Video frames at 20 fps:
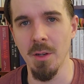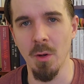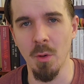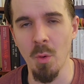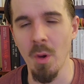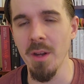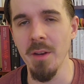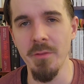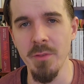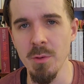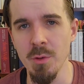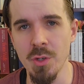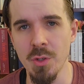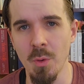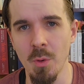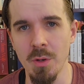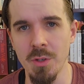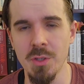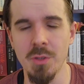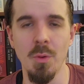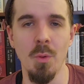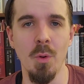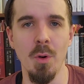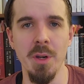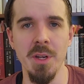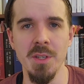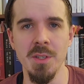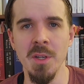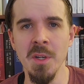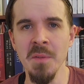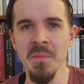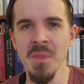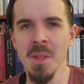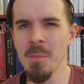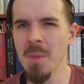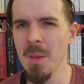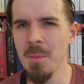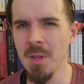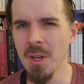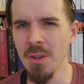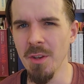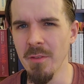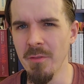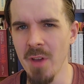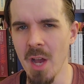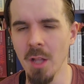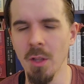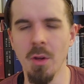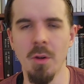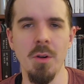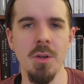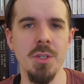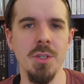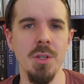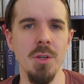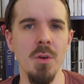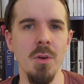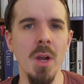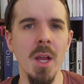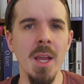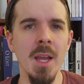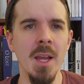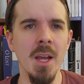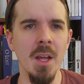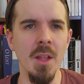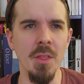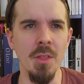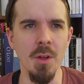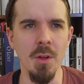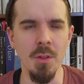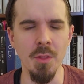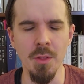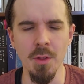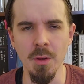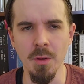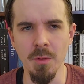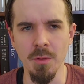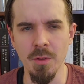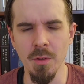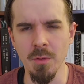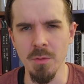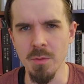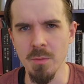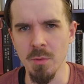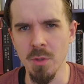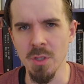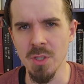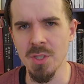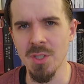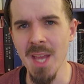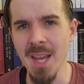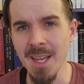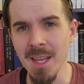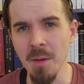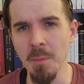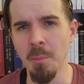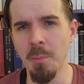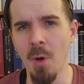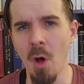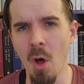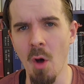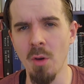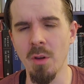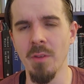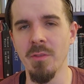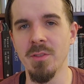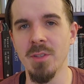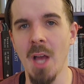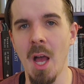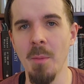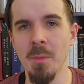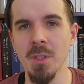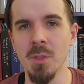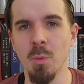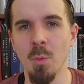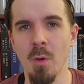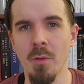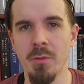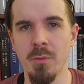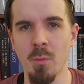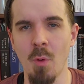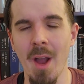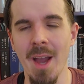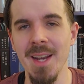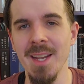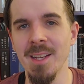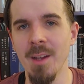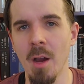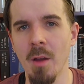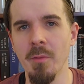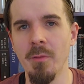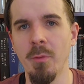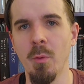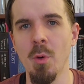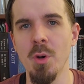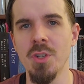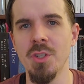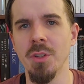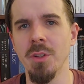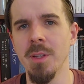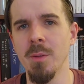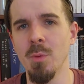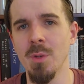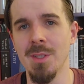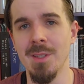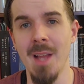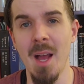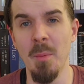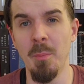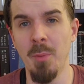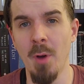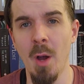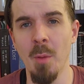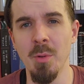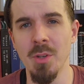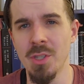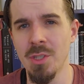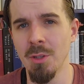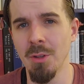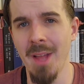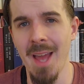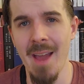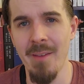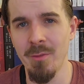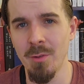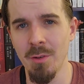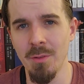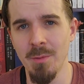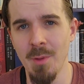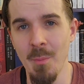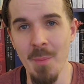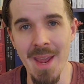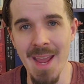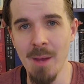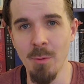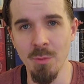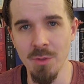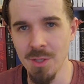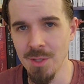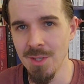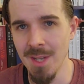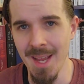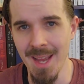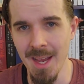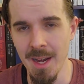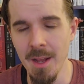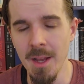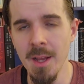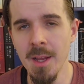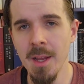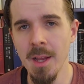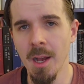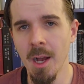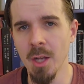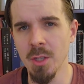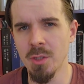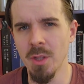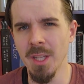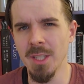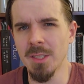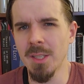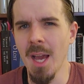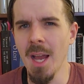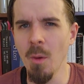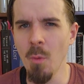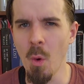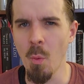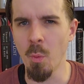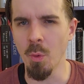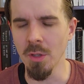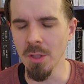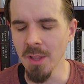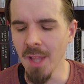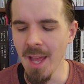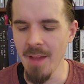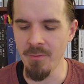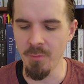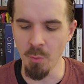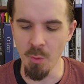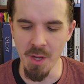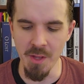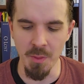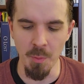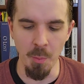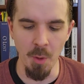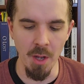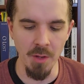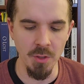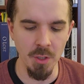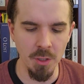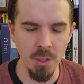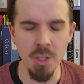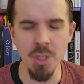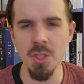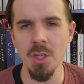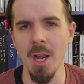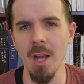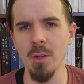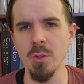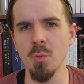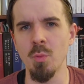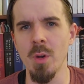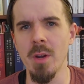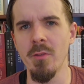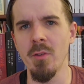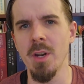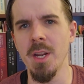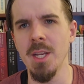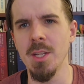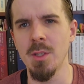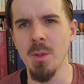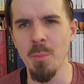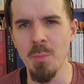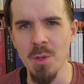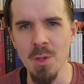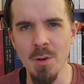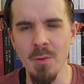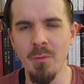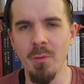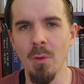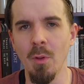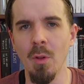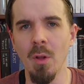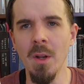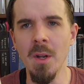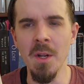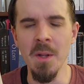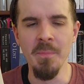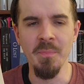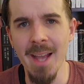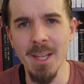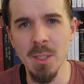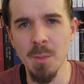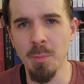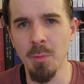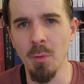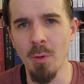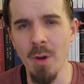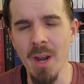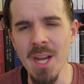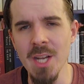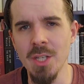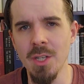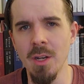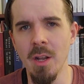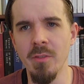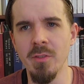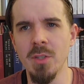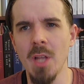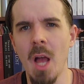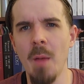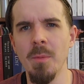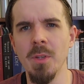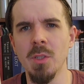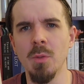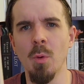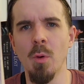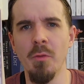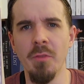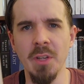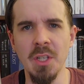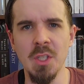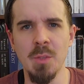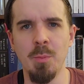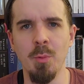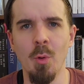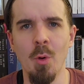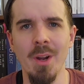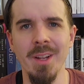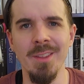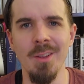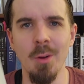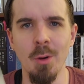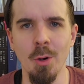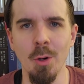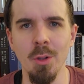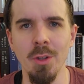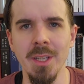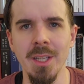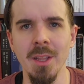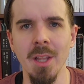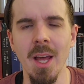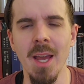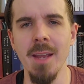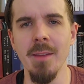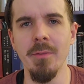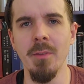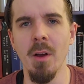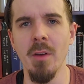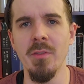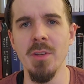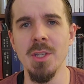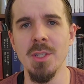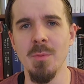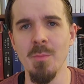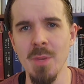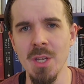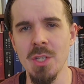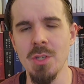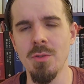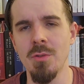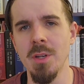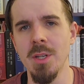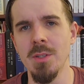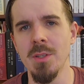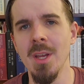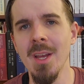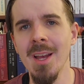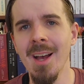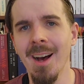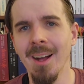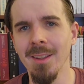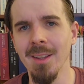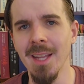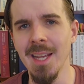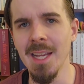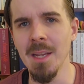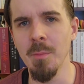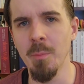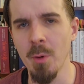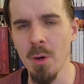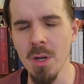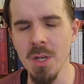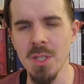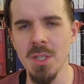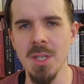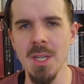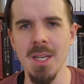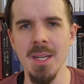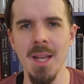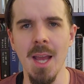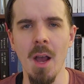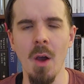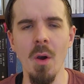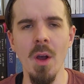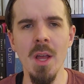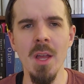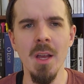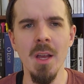quite a few short stories, maybe a novella or two. The second bulk of Thomas Wolfe writing, unfortunately, was not published till after the man was dead. So that's kind of what we're left with. But The Good Child's River is a beautiful exploration of Thomas Wolfe exploring the early life of his mistress, Aline Bernstein. Now,